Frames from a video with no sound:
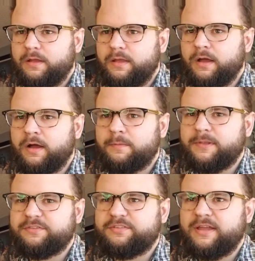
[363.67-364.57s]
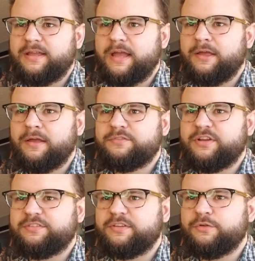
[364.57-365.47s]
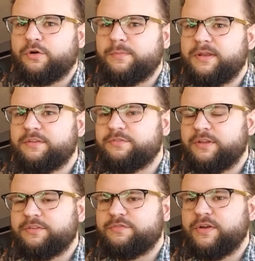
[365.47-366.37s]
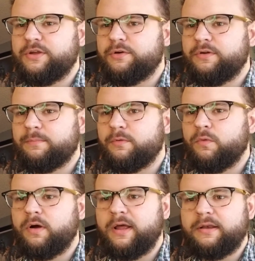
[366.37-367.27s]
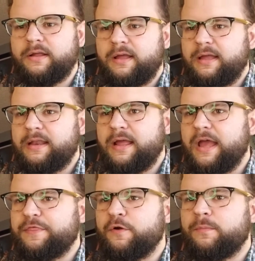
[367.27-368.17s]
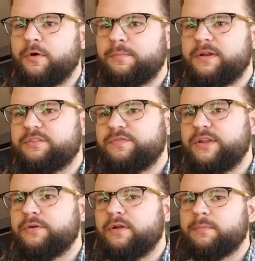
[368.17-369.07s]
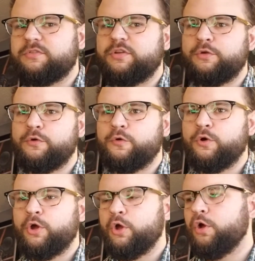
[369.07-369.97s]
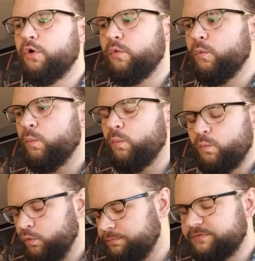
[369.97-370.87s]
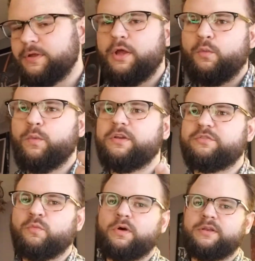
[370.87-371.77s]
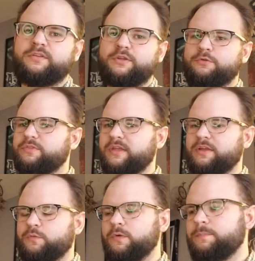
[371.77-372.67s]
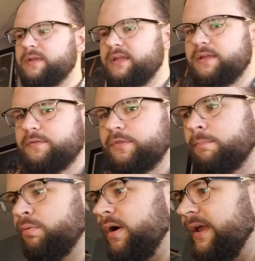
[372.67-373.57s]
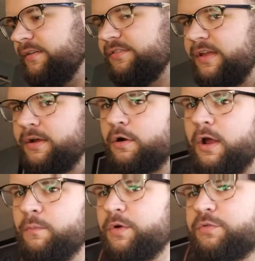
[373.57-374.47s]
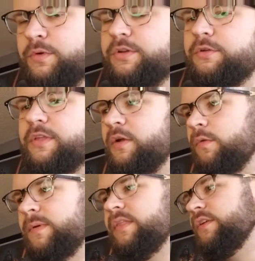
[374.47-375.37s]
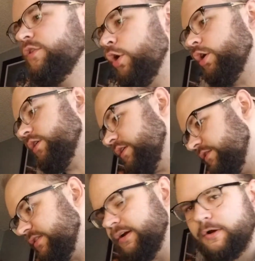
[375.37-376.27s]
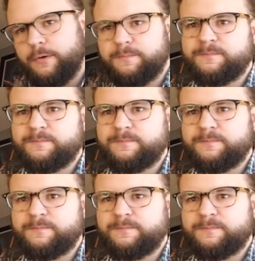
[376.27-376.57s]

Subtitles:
let's say Jesse Norman is video number 1 and Ethel Merman is video number 2. Whoops. Which one do you think would be the bright singer and which one do you think would be the dark singer?